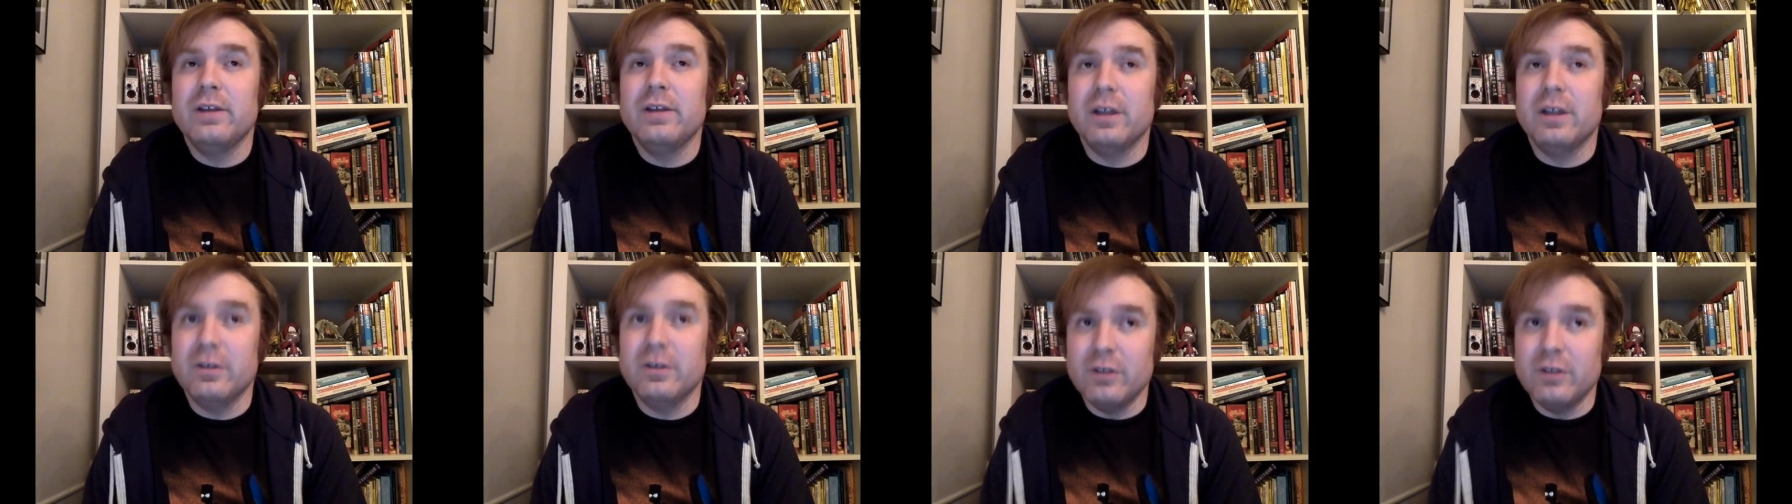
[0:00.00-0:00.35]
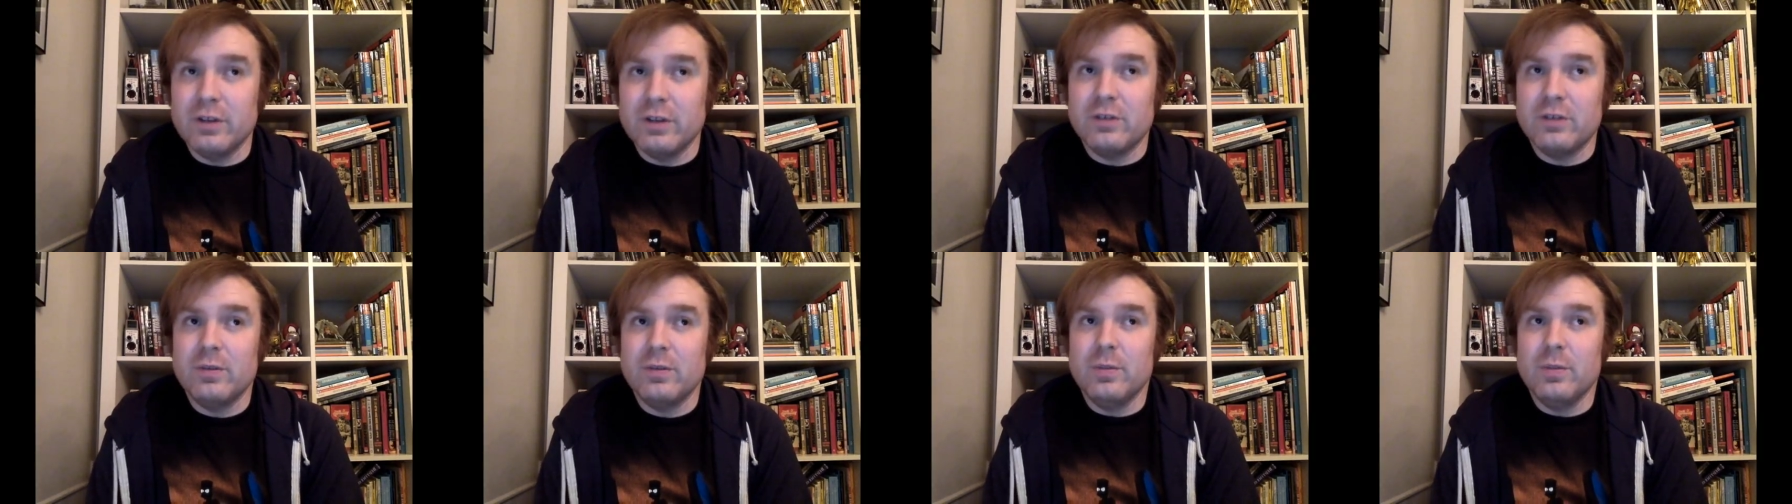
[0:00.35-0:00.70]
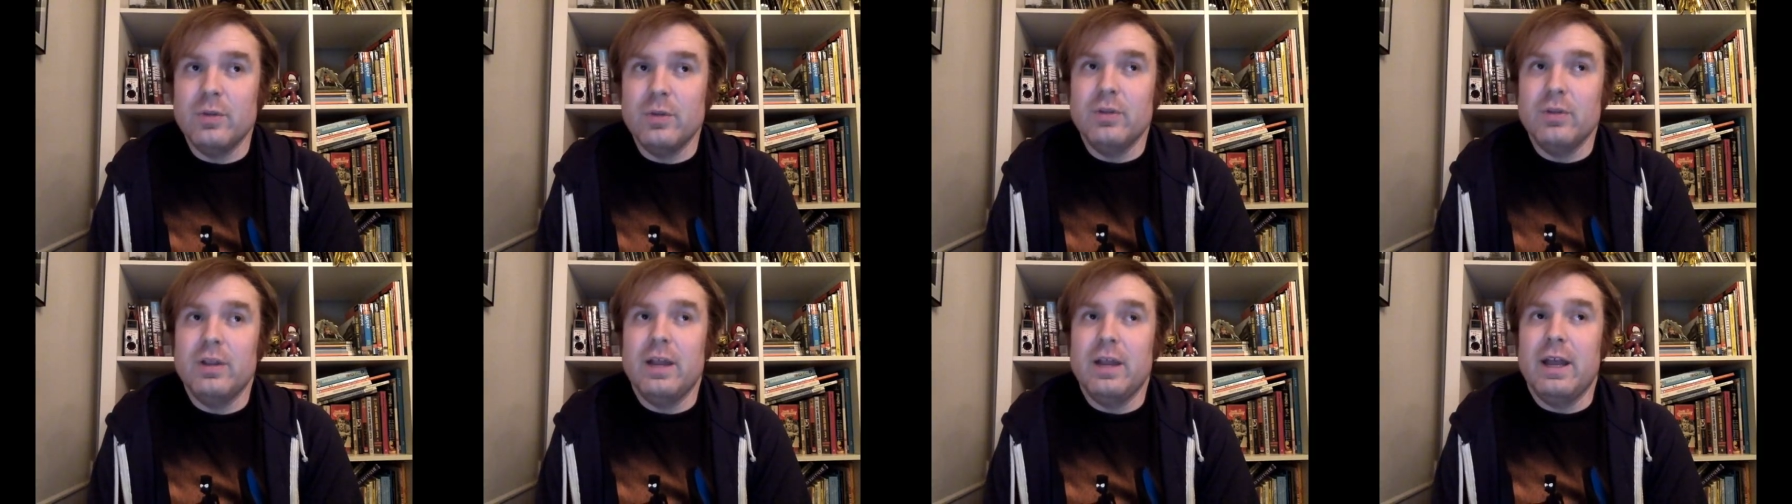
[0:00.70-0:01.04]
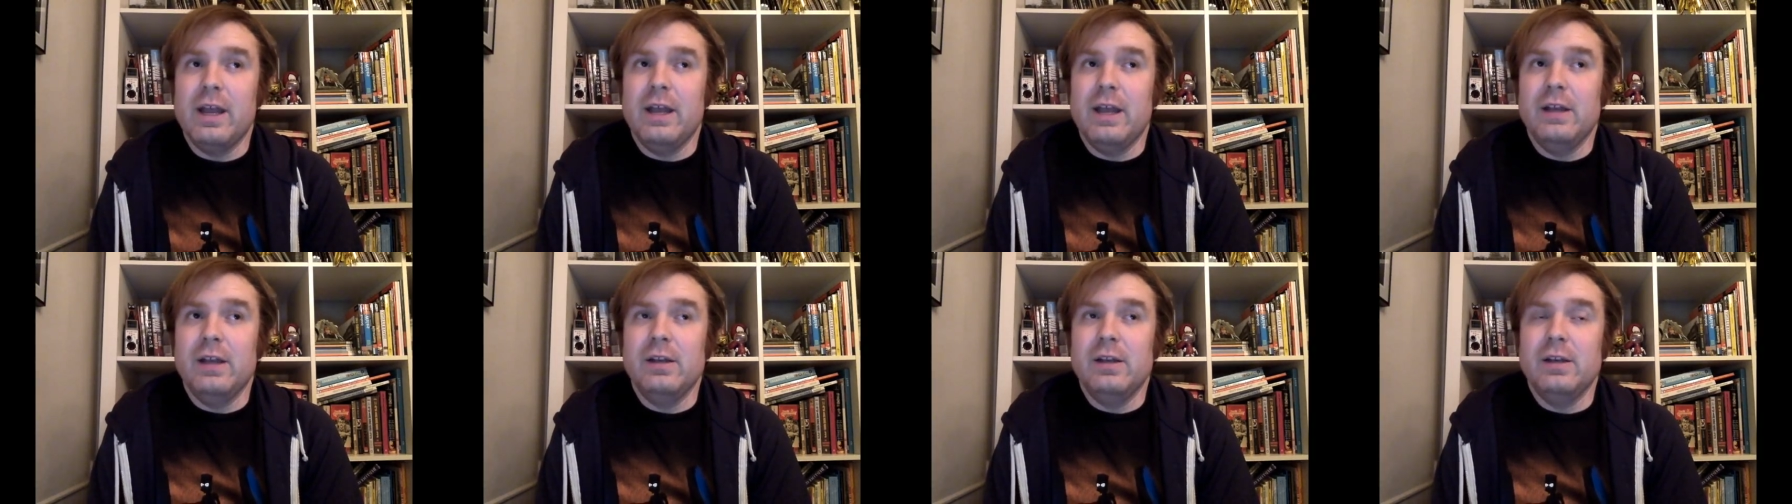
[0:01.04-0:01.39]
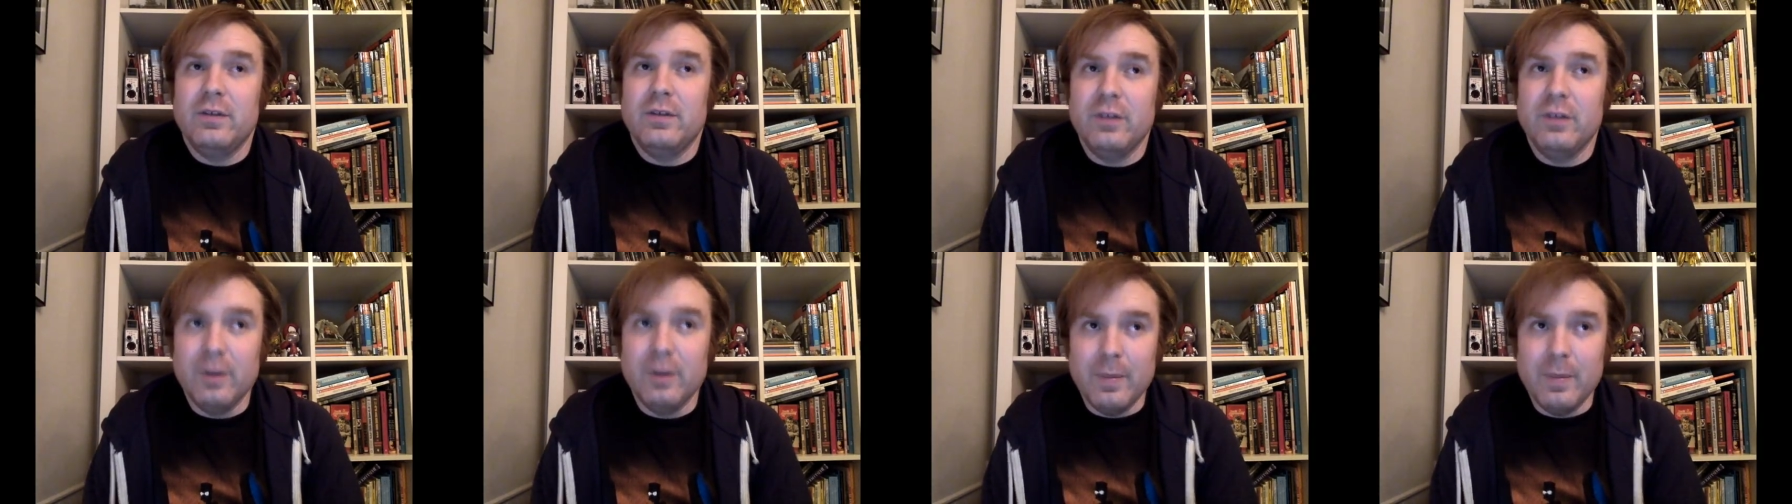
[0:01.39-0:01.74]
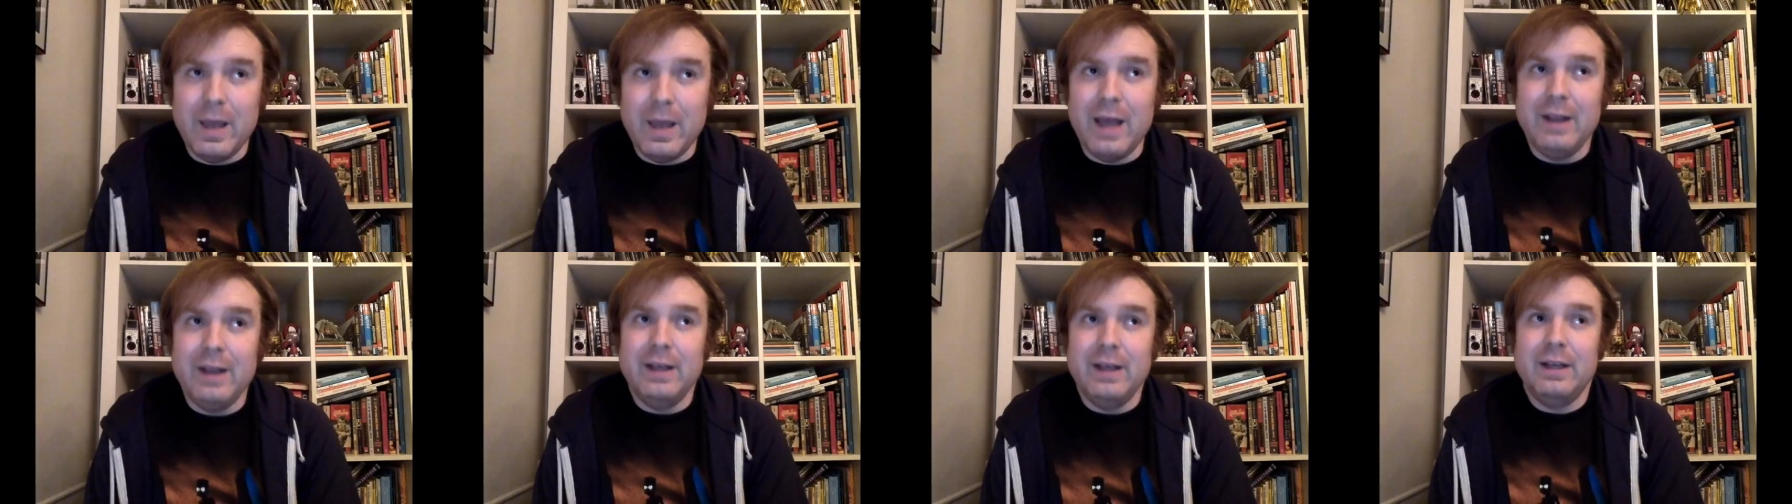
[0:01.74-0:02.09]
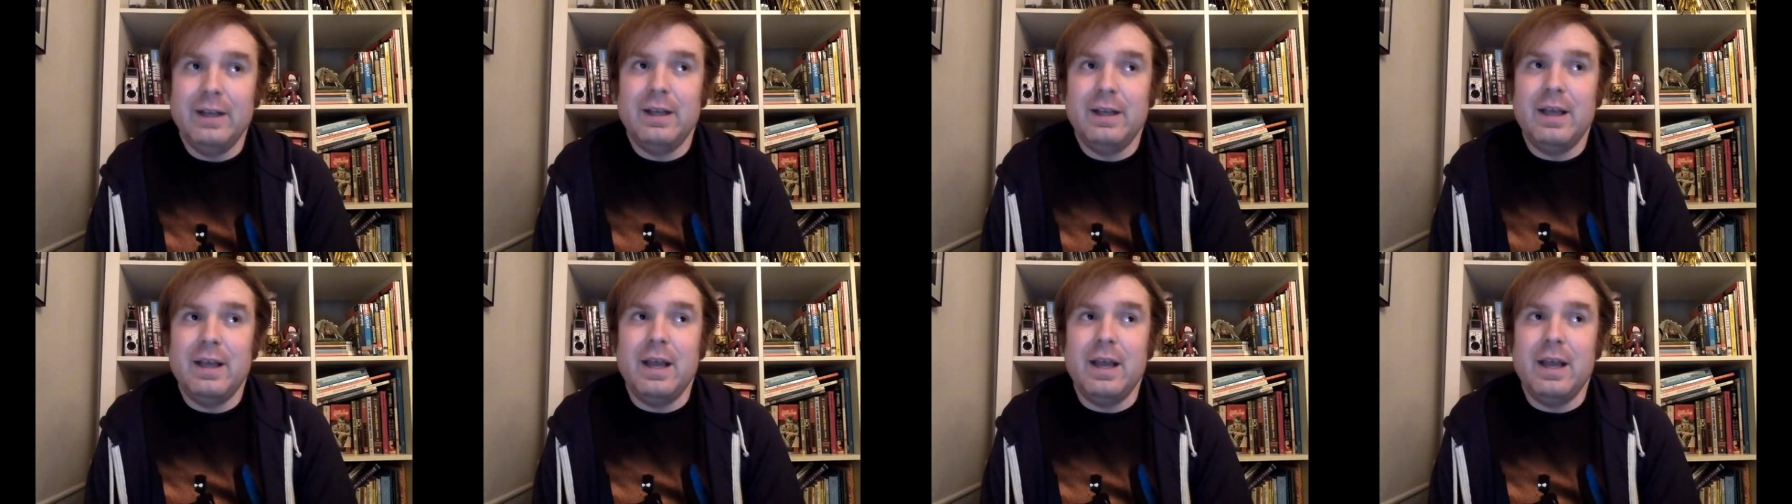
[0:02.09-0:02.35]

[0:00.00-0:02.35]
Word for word: digestible and cinematic